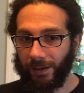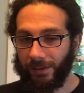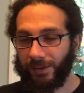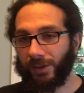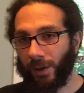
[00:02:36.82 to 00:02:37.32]

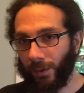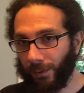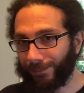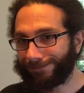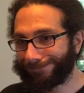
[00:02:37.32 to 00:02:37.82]

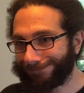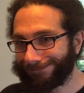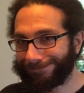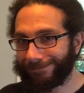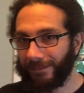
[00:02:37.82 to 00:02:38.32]
so
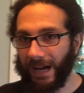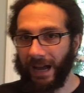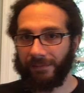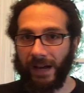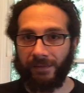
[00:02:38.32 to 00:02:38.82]

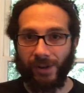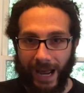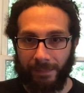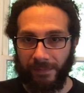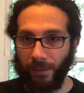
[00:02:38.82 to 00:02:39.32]
I've
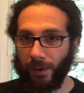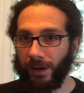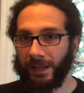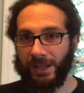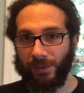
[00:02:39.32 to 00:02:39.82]
tried it before.
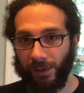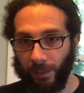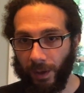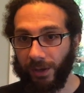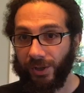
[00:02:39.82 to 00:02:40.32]
It doesn't really
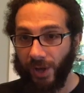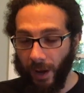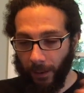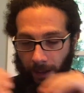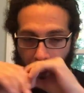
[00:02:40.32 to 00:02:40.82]
work.
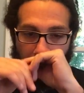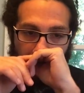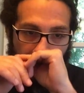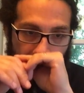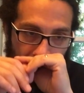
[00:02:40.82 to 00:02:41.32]
So
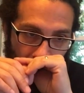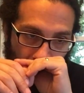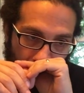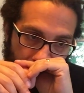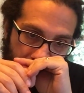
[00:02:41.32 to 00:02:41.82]

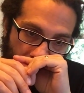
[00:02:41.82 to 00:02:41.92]
there's